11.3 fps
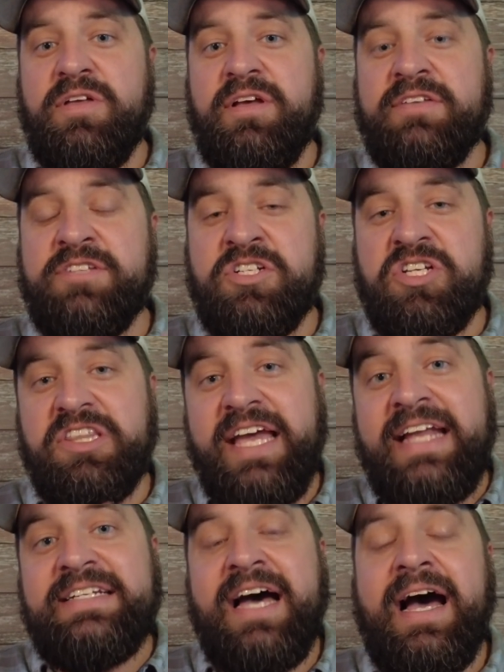such a
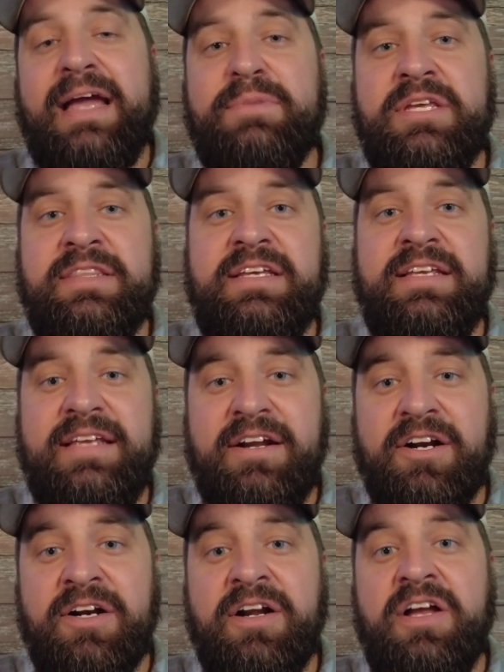late time in the
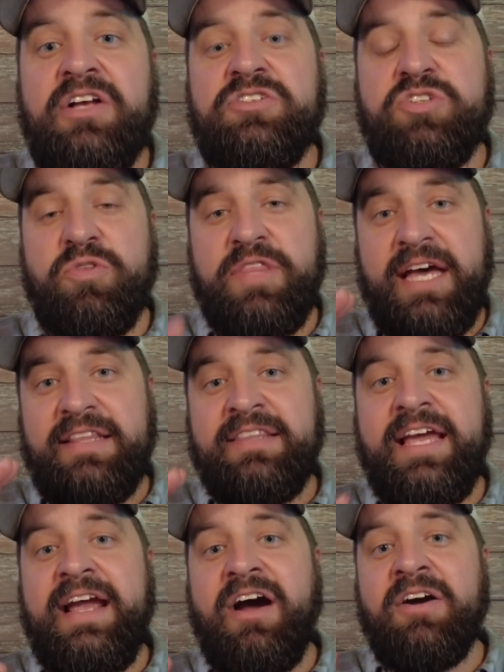year so that
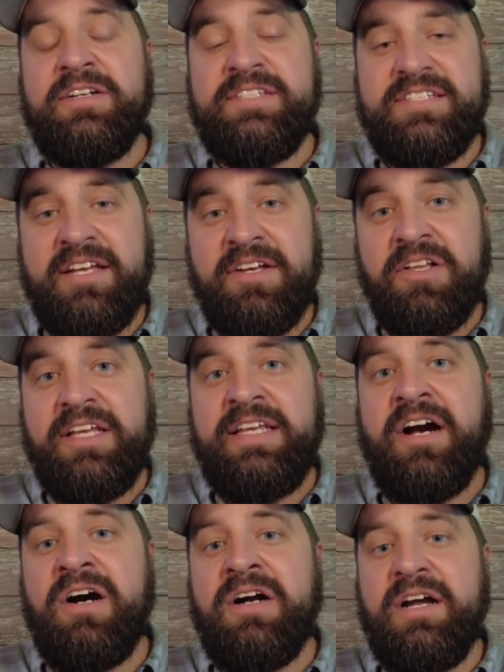they are still
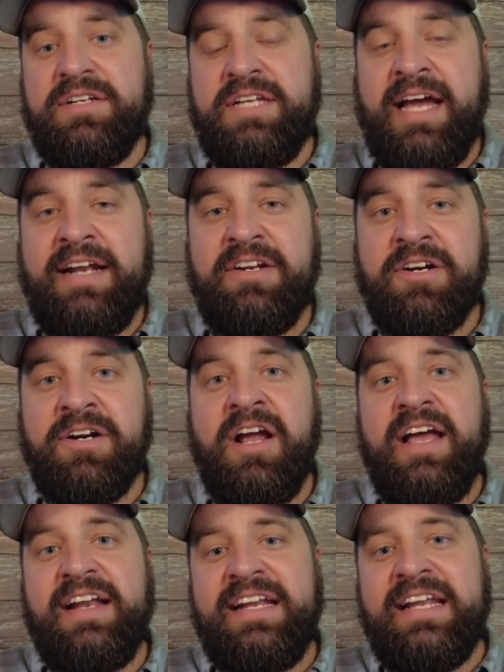young, tender,
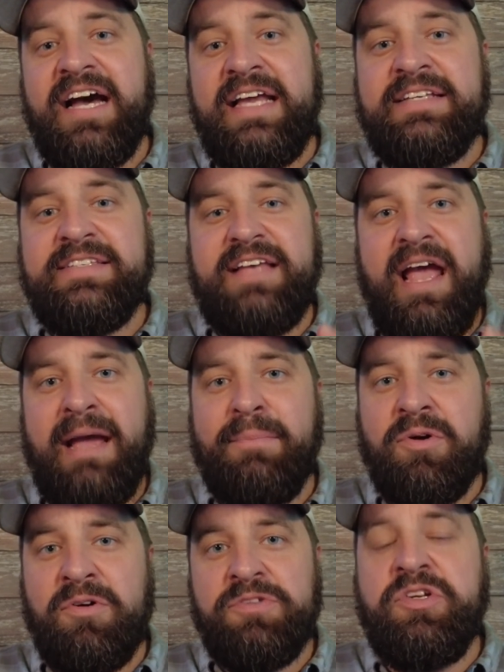nice
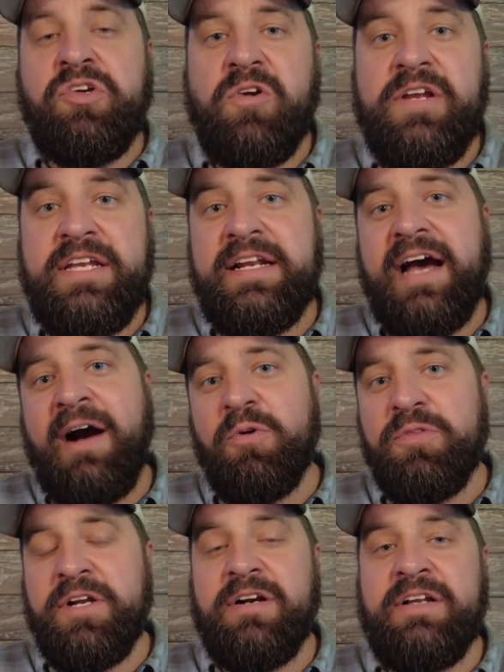emerald green
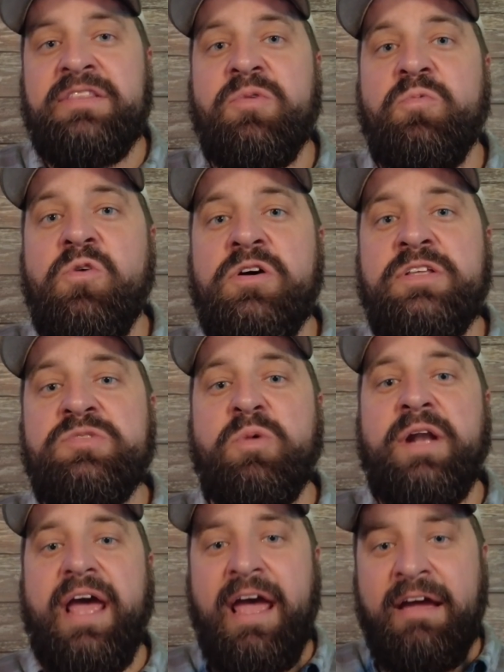out there in the woods
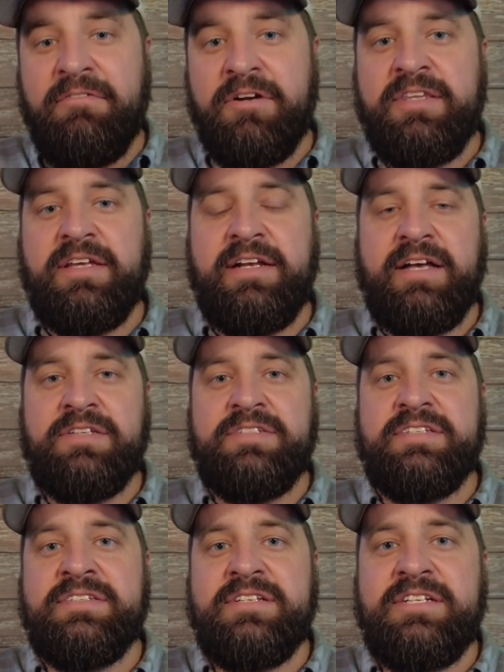when everything else
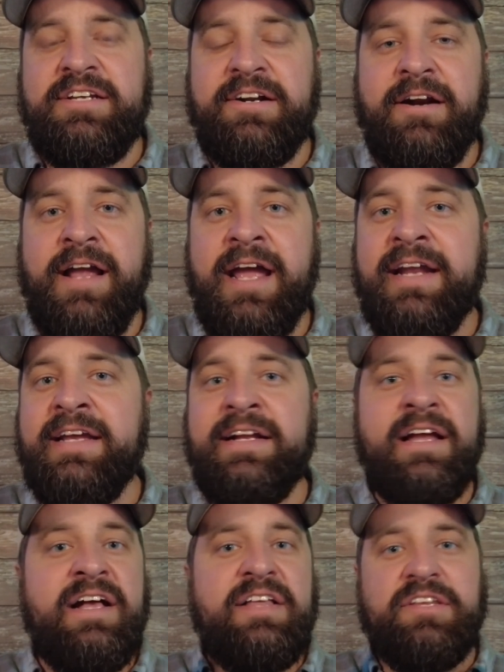is deteriorating.
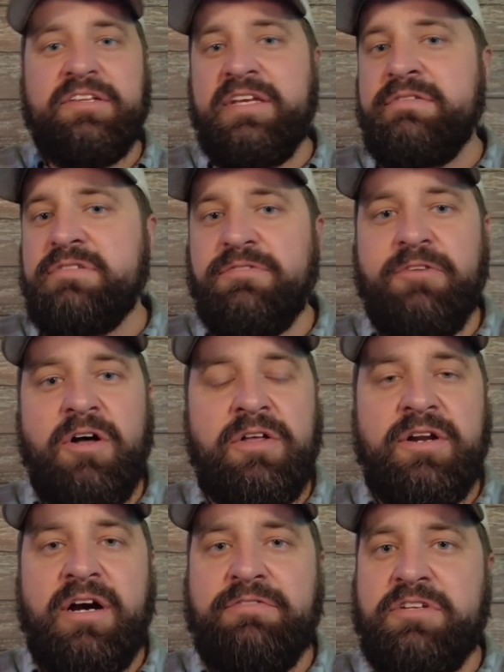The leaves are
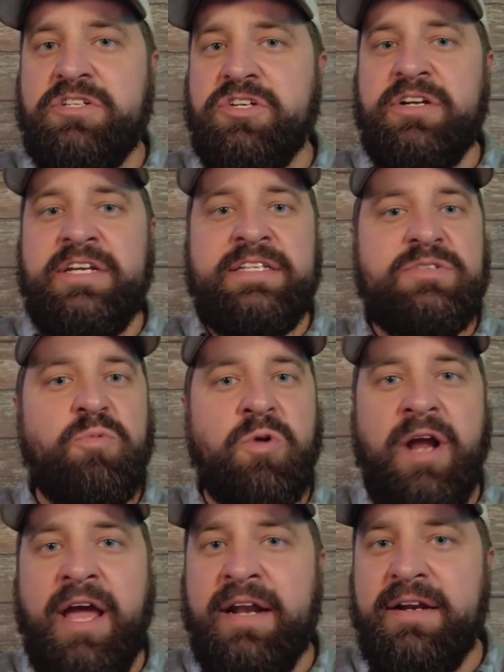falling off the trees. We're
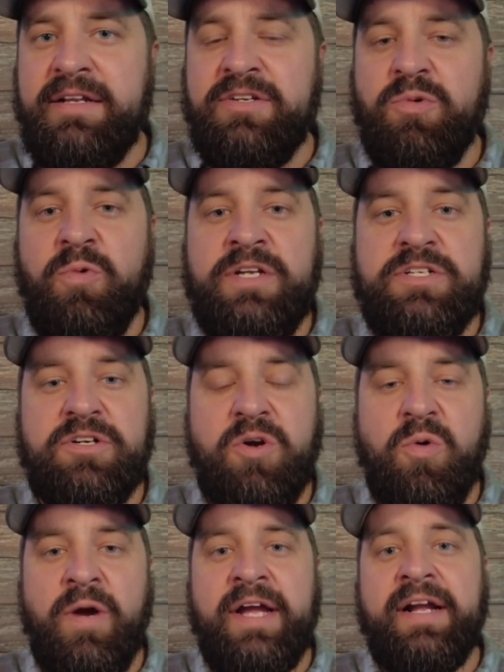heading into winter
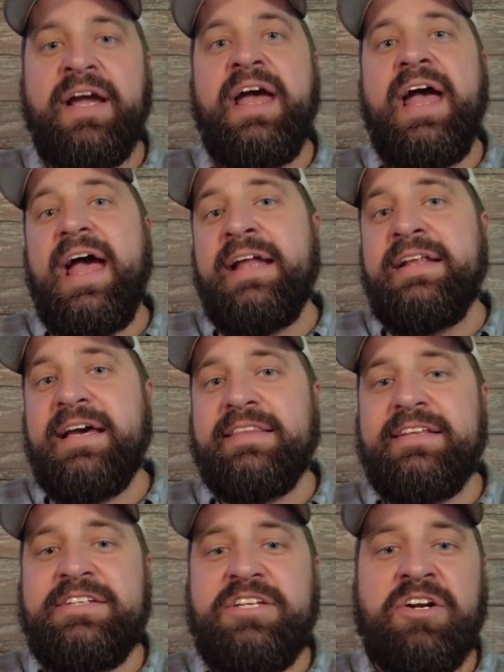quick, and yet
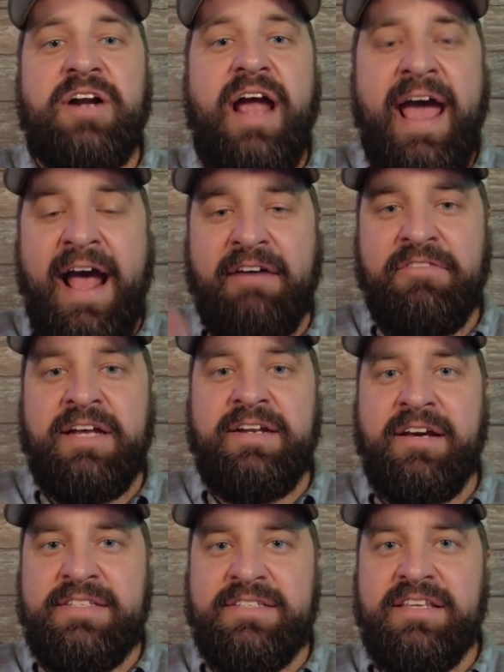the deer have that
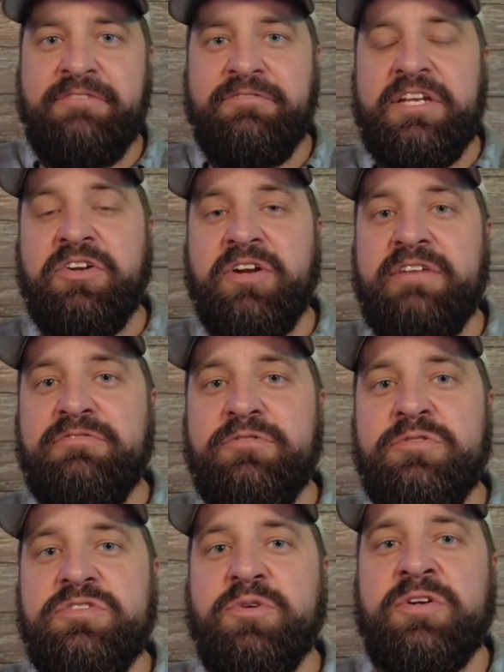nice leafy green
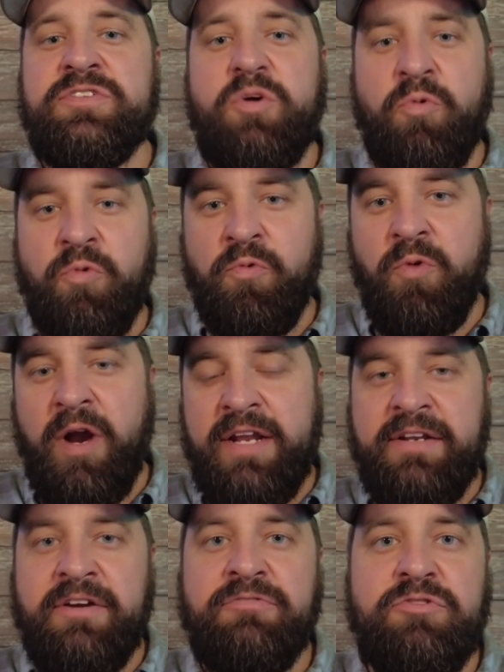food source right
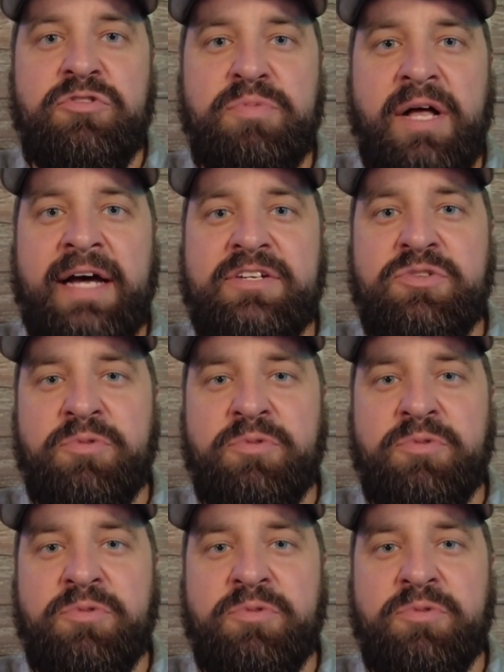in your food plot to